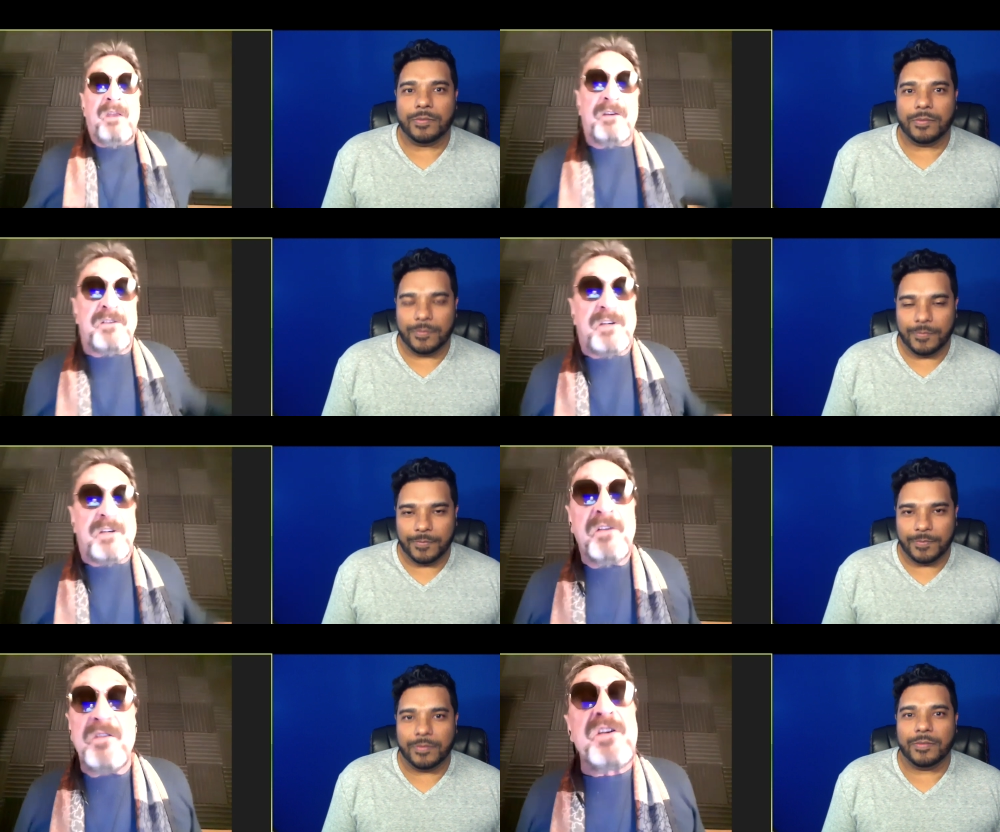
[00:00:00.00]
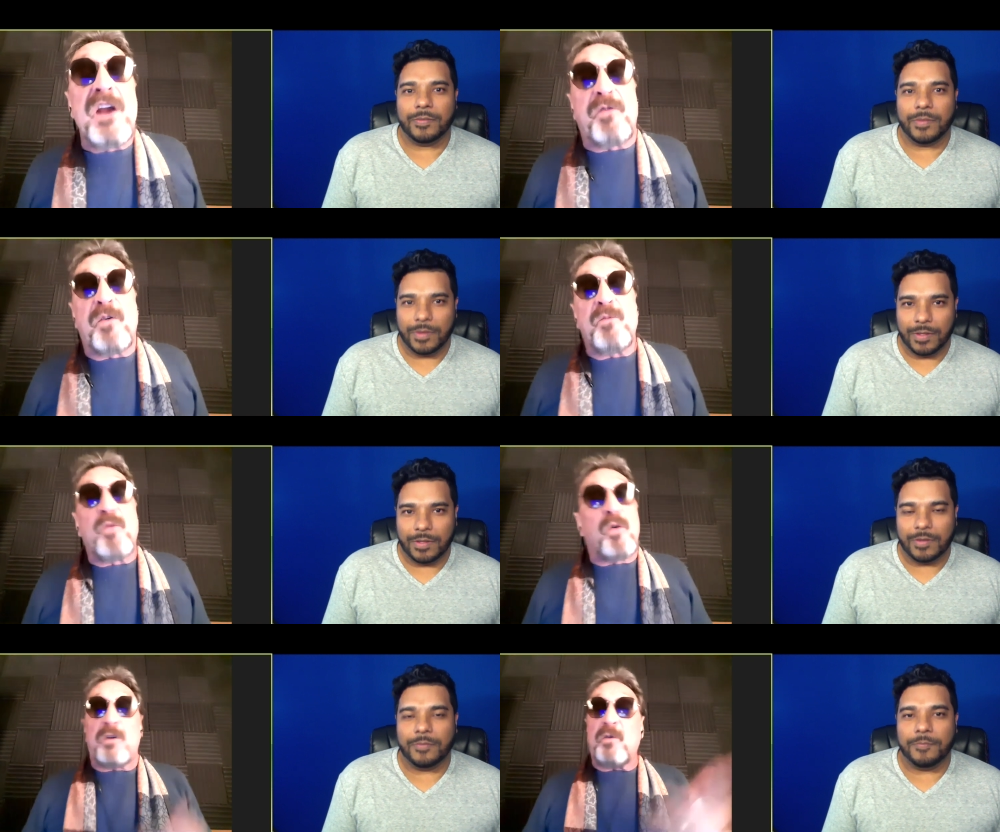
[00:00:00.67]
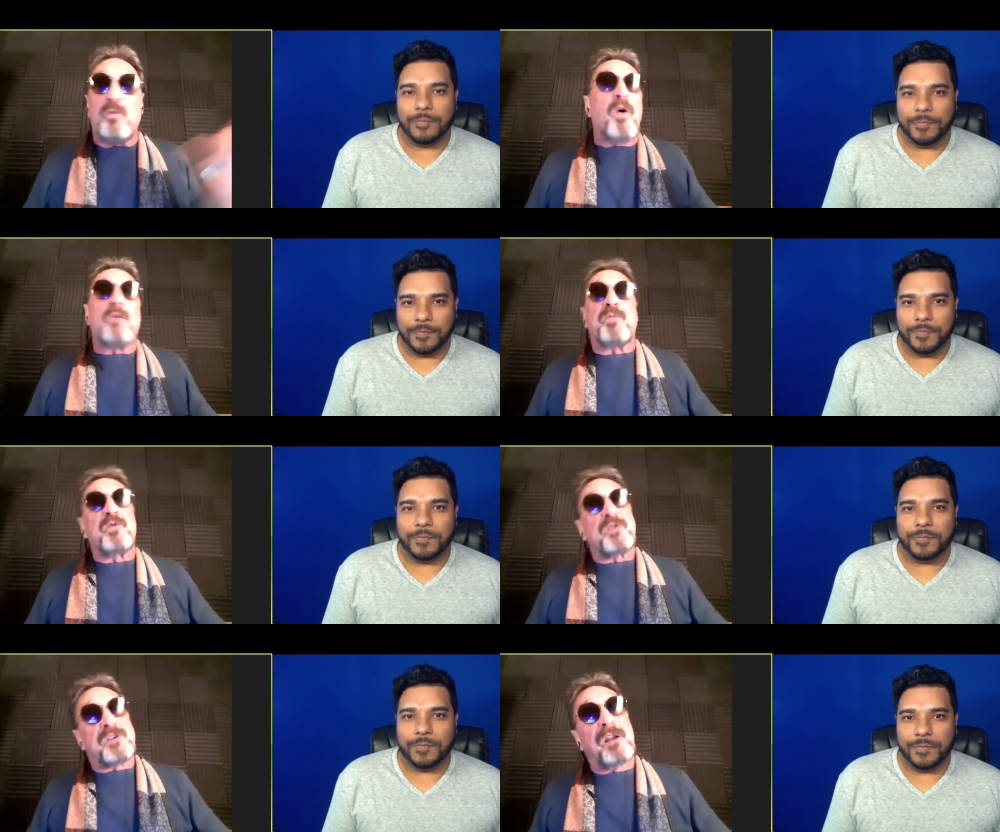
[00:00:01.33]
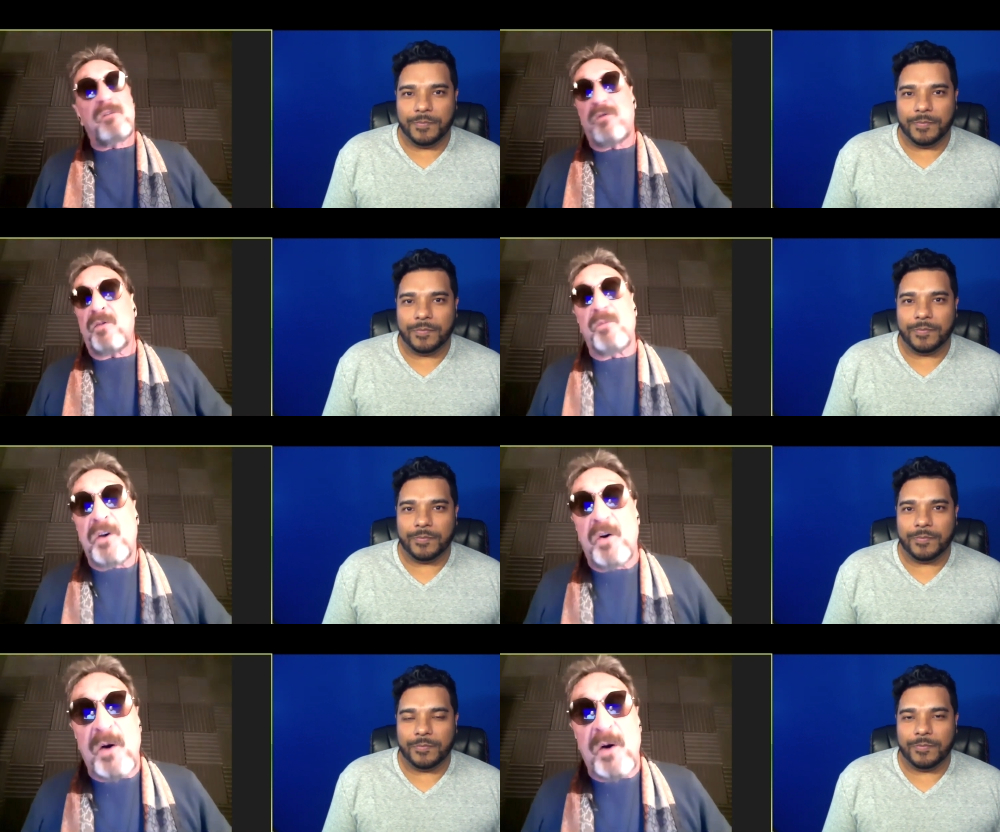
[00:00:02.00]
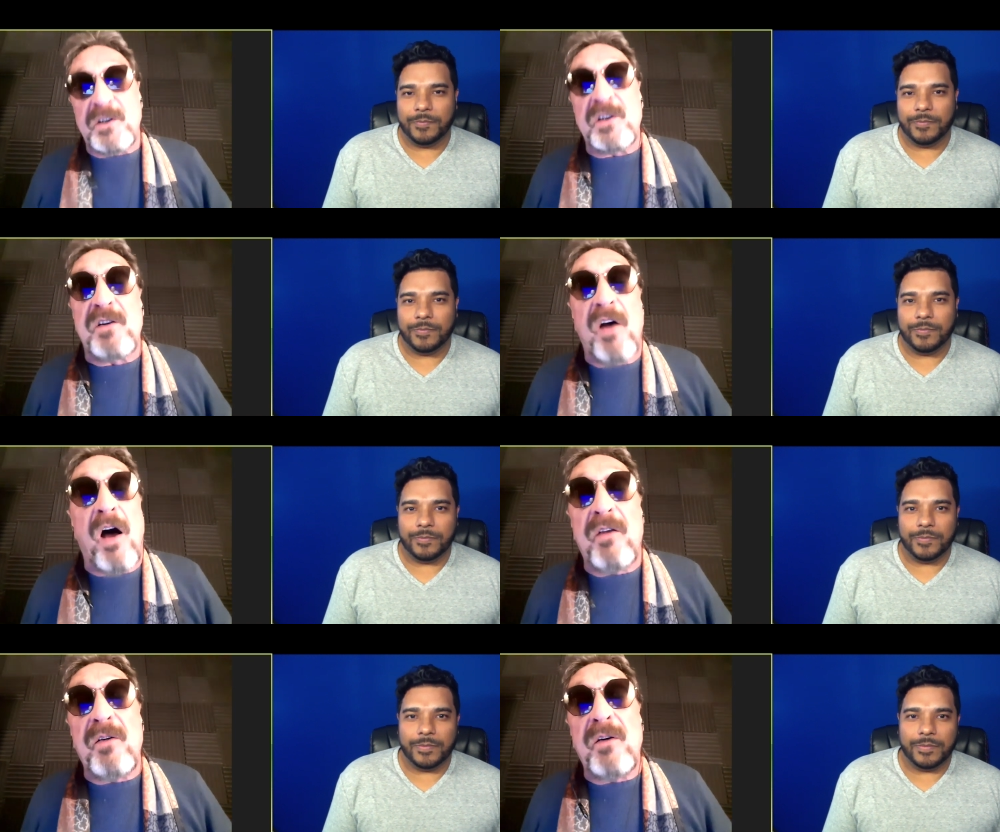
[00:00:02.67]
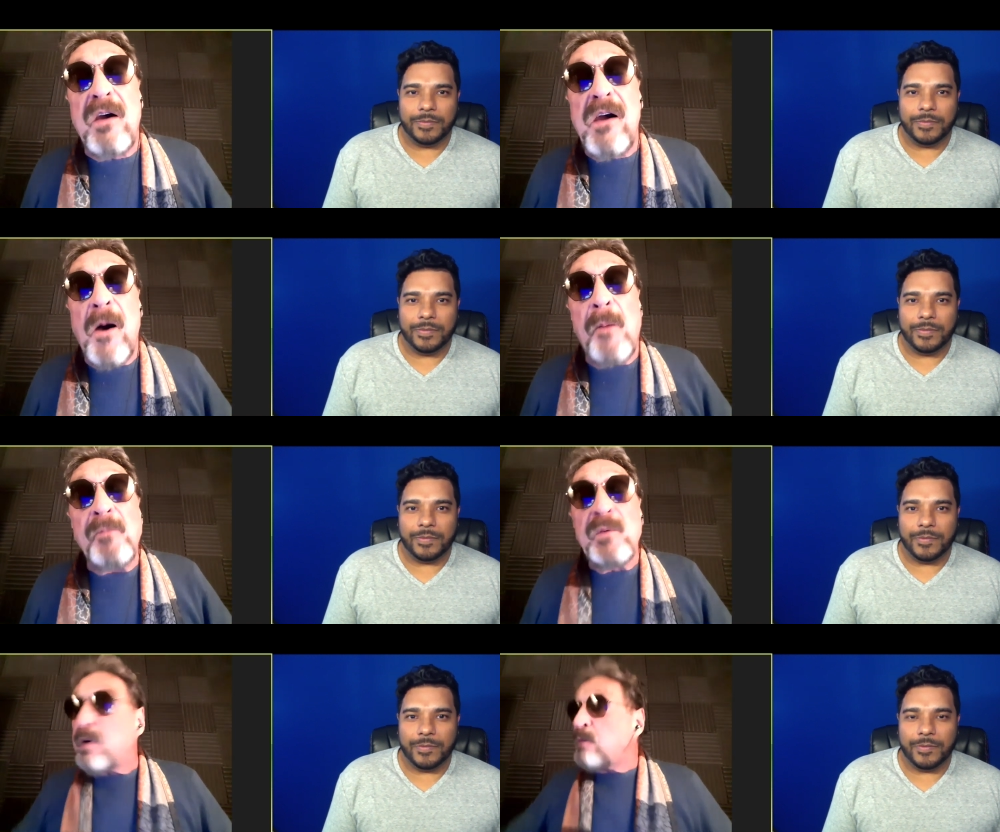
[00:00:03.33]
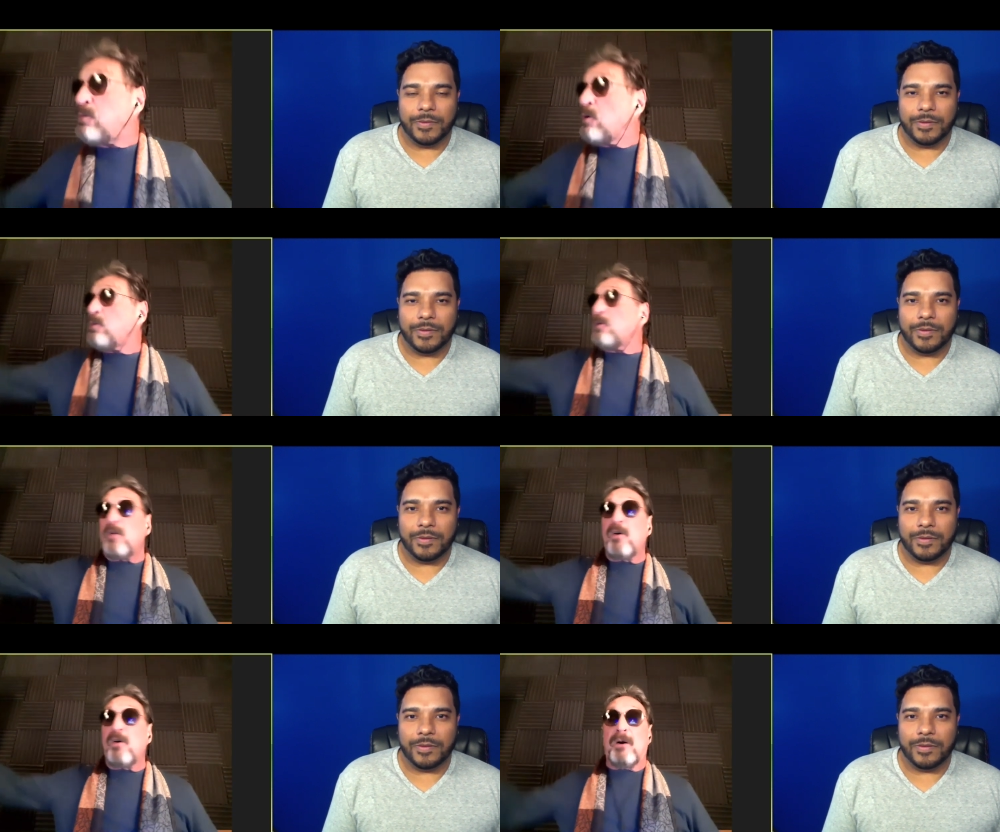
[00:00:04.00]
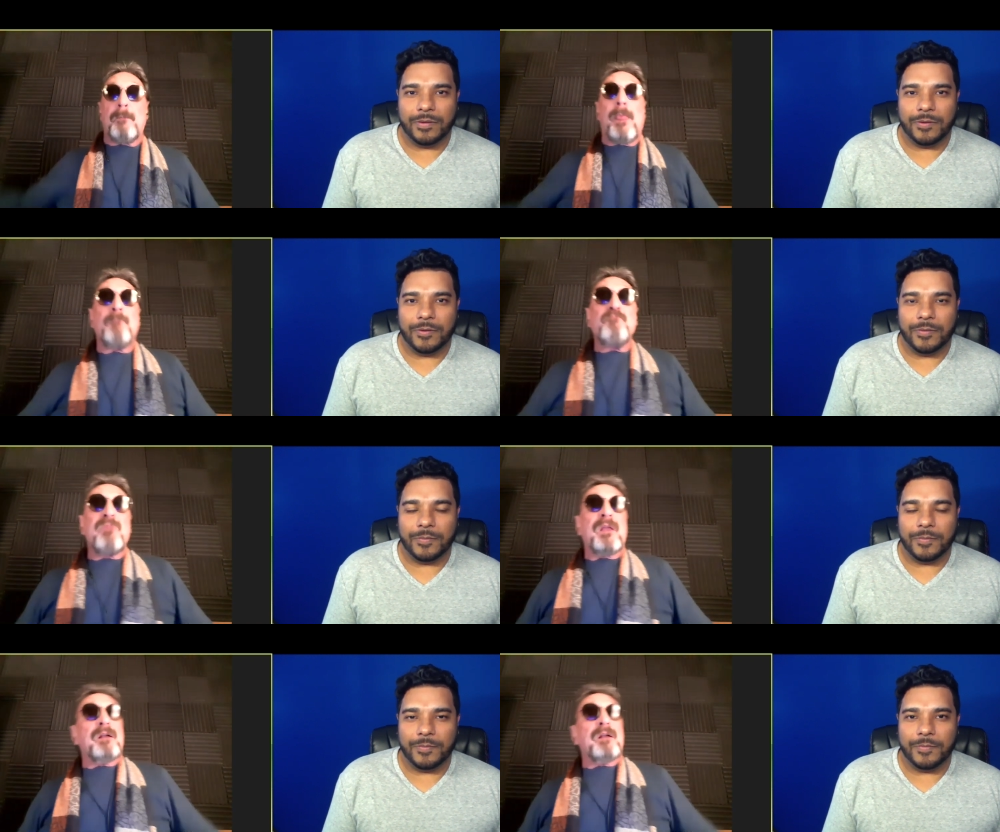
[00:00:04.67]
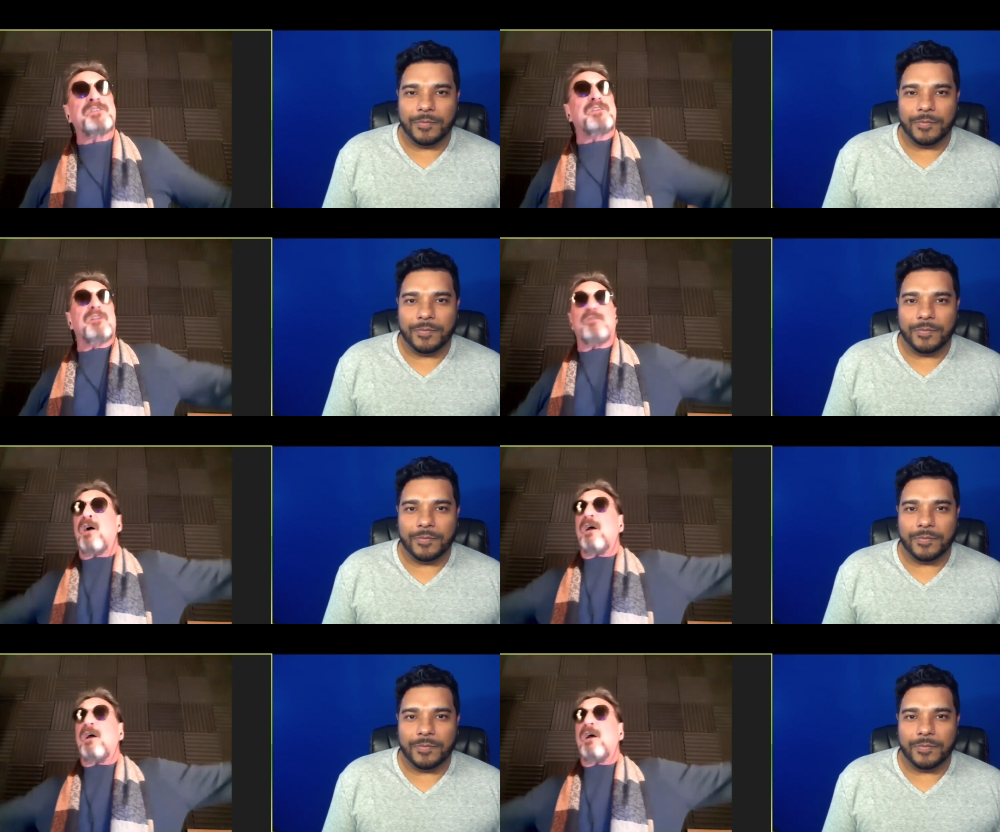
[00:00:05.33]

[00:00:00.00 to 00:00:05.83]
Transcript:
Speaker 1: It's never more than one percent from the U S dollar. People prefer it. Listen, if